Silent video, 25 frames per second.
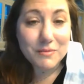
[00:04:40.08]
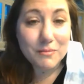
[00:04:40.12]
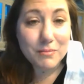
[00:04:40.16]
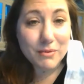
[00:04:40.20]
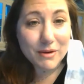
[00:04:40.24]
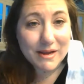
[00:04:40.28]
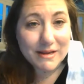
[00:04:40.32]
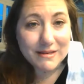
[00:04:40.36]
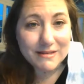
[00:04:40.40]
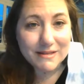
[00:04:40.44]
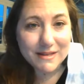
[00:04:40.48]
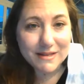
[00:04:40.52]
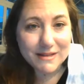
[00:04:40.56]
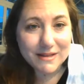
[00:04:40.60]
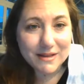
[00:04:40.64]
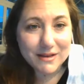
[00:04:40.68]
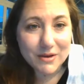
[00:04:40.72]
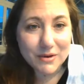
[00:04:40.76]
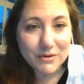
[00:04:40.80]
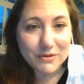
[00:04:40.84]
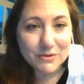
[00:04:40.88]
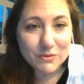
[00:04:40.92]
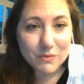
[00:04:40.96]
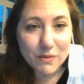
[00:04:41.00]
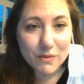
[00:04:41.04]
branding that
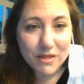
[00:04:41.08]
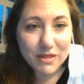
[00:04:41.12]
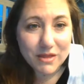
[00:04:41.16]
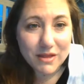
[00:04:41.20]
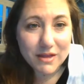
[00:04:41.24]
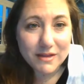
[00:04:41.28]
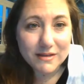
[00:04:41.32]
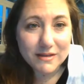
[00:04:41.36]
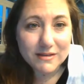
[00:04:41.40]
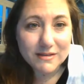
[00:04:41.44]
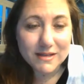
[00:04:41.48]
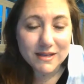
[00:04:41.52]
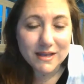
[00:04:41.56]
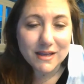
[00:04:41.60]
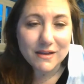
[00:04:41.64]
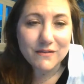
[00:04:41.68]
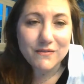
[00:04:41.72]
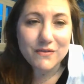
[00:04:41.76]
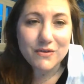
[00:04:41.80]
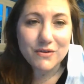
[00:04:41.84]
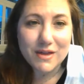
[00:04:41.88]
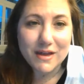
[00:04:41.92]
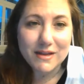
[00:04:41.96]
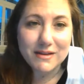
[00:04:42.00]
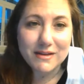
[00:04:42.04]
goes with it to give
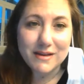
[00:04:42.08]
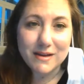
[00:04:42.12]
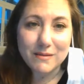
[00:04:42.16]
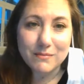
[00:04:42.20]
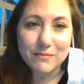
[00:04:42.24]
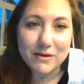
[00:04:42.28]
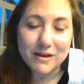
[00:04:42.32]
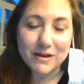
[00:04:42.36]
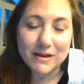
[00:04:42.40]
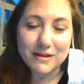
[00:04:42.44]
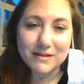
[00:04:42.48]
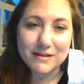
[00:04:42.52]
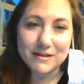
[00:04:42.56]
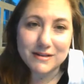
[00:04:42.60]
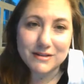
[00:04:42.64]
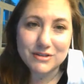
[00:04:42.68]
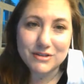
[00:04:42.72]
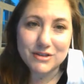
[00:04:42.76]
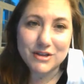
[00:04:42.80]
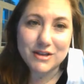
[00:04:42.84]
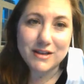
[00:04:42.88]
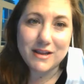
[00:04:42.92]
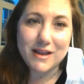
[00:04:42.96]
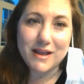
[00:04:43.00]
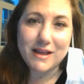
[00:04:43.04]
you that name
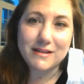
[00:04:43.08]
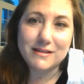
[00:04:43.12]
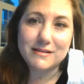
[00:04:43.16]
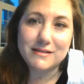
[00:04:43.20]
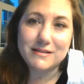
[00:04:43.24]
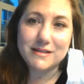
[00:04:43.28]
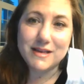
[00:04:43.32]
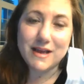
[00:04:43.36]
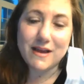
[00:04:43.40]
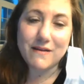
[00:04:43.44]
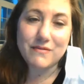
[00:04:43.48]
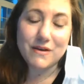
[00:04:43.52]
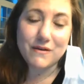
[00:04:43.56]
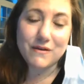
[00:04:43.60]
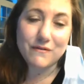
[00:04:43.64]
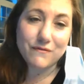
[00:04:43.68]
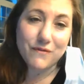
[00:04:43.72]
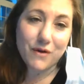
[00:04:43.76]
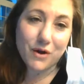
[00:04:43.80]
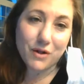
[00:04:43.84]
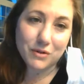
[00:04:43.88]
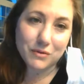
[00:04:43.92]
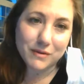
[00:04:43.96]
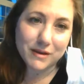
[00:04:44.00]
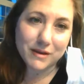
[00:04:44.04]
recognition and to have that
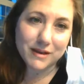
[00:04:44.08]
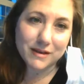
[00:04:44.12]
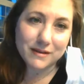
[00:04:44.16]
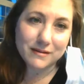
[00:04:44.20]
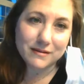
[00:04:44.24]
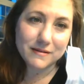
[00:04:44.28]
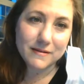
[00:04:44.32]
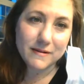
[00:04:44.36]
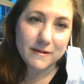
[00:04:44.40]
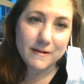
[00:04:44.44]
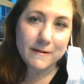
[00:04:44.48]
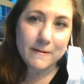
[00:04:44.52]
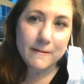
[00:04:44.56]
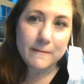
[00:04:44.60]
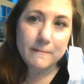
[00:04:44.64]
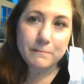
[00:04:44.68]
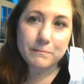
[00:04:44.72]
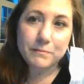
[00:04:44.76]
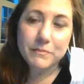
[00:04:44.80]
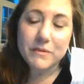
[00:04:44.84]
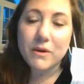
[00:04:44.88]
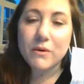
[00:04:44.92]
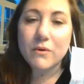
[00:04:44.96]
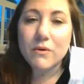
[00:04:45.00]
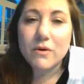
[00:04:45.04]
following.
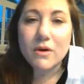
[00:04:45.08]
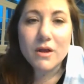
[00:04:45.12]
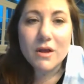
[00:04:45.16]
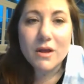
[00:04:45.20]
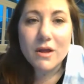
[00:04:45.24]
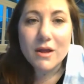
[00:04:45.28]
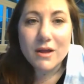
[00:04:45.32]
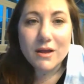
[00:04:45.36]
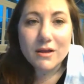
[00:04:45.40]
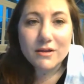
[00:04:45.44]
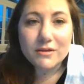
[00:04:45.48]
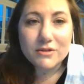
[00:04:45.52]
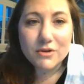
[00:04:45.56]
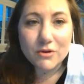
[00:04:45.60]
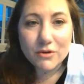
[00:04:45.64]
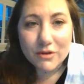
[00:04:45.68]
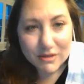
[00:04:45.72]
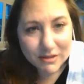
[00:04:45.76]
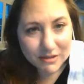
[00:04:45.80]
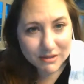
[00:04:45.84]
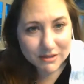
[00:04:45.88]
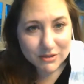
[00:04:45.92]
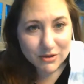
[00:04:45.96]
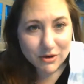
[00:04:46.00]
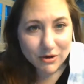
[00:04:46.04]
Now, don't
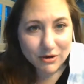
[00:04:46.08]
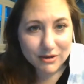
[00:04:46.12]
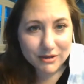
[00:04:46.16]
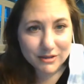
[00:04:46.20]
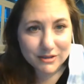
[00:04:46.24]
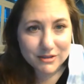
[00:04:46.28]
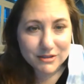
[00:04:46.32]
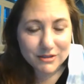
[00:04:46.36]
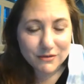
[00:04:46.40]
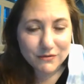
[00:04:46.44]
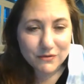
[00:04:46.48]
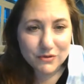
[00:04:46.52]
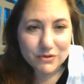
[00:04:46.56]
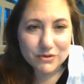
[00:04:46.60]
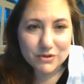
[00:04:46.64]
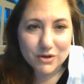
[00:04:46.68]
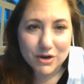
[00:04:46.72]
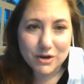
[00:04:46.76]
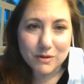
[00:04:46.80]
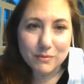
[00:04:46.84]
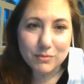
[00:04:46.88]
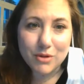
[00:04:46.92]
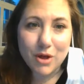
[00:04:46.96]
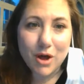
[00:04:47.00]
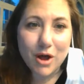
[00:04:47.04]
get discouraged if you
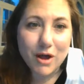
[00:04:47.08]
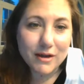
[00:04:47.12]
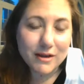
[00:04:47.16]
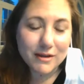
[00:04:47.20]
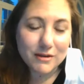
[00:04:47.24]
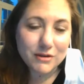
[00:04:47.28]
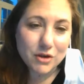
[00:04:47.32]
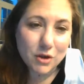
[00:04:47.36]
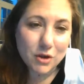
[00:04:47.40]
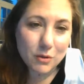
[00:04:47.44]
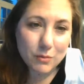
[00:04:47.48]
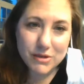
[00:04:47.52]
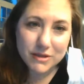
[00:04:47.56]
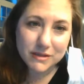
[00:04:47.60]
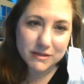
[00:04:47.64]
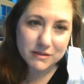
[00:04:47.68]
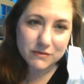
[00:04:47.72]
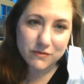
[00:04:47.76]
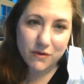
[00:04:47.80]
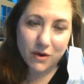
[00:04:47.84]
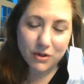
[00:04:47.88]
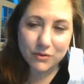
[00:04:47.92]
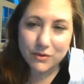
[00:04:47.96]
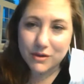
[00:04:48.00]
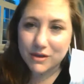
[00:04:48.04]
start a blog and nobody's
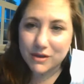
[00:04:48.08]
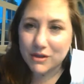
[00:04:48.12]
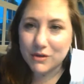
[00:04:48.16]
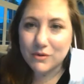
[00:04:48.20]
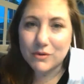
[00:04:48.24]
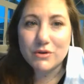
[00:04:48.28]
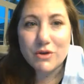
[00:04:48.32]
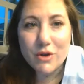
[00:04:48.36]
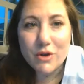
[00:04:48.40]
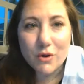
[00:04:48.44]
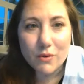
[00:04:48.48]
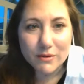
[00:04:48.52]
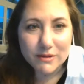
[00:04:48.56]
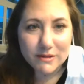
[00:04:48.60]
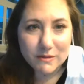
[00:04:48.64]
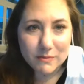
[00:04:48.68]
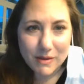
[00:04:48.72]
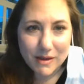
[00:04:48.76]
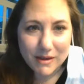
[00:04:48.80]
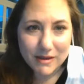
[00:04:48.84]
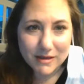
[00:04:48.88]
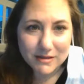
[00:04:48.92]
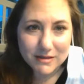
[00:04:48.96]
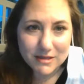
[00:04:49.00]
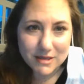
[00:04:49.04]
following you and no one's
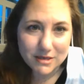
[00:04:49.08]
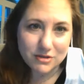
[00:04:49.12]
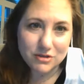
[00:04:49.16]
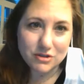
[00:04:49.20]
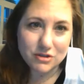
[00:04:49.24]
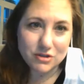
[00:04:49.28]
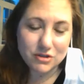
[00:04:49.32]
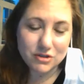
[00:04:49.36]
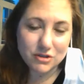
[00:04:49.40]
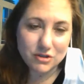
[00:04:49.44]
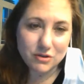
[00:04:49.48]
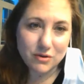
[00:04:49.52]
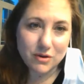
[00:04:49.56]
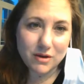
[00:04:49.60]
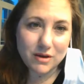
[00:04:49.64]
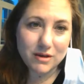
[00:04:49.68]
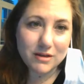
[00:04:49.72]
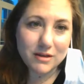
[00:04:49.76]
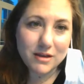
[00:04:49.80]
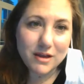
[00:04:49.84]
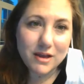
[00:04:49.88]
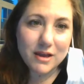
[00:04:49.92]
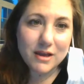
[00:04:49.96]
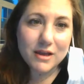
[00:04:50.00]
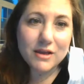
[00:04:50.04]
paying attention to
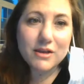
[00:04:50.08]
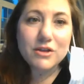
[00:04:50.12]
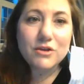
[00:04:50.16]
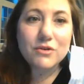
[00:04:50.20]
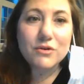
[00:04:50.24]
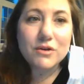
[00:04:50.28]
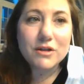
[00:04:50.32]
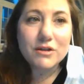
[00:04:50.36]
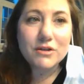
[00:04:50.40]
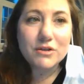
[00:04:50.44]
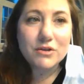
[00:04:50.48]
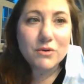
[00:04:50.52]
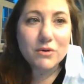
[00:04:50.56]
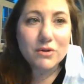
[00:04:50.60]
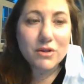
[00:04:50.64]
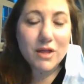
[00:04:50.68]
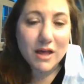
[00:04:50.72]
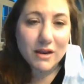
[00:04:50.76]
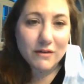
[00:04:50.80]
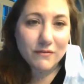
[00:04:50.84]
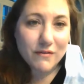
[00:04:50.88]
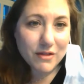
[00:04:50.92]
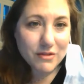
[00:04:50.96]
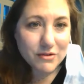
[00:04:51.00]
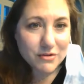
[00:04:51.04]
it. You can do a
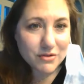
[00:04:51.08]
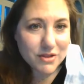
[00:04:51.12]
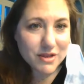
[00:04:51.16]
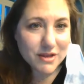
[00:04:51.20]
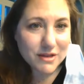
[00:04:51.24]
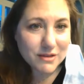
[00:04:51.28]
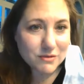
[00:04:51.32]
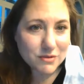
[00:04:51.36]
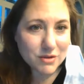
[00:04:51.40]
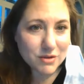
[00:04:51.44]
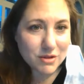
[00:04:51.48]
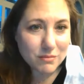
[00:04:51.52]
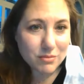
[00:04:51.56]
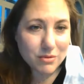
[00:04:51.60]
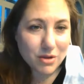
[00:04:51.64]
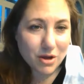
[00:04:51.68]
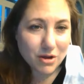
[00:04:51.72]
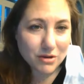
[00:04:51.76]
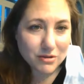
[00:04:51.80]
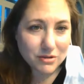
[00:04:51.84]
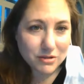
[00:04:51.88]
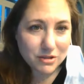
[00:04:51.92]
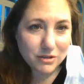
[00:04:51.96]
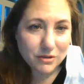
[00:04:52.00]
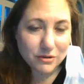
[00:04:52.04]
lot of other things with the
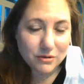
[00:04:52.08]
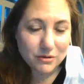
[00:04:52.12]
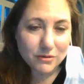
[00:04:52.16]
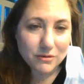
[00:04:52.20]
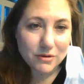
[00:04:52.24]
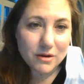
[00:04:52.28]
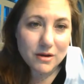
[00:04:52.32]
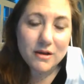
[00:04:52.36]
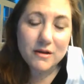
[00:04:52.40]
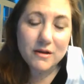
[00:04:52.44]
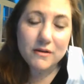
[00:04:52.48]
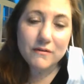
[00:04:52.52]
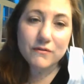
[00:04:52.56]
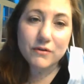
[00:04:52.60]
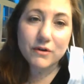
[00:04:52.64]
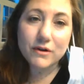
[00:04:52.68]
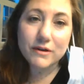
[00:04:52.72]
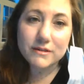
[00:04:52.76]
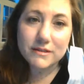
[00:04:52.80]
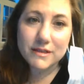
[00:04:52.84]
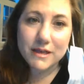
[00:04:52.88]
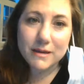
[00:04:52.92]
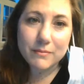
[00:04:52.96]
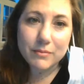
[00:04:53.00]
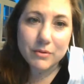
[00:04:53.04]
blog too. For
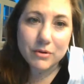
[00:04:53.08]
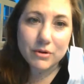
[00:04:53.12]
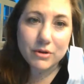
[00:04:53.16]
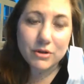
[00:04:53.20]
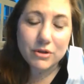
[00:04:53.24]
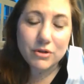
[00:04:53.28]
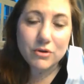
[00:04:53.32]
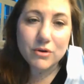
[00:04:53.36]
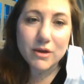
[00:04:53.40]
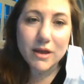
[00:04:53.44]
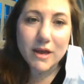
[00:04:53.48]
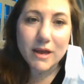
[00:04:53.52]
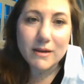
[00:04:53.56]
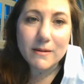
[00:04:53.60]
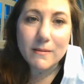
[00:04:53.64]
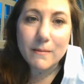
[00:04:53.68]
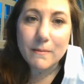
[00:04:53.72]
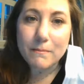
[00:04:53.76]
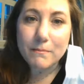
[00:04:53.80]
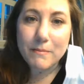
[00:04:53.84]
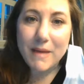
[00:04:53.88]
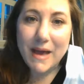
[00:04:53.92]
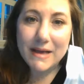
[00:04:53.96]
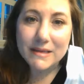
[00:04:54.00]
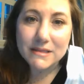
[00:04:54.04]
example, you can
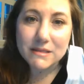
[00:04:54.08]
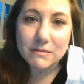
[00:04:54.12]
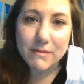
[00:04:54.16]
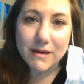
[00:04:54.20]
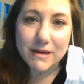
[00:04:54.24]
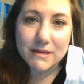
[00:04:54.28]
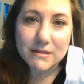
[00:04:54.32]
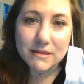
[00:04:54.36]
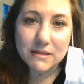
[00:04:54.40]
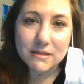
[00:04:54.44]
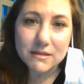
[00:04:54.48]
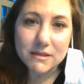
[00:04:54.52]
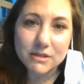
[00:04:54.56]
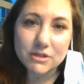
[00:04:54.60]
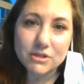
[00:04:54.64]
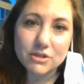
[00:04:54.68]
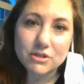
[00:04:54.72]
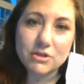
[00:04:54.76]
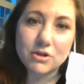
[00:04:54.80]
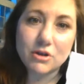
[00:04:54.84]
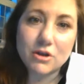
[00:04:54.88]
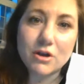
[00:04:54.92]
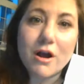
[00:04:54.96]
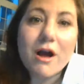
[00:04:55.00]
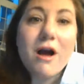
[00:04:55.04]
maximize
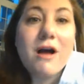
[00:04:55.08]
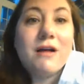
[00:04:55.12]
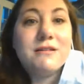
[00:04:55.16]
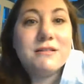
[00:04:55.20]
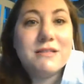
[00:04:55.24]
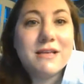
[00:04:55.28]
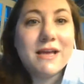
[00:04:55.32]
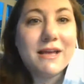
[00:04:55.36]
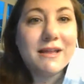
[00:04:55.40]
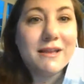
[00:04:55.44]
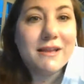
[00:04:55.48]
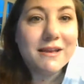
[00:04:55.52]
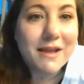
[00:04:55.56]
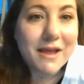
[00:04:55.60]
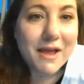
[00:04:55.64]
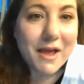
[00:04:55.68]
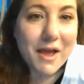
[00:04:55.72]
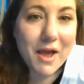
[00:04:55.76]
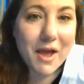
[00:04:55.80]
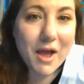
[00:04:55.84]
additional content.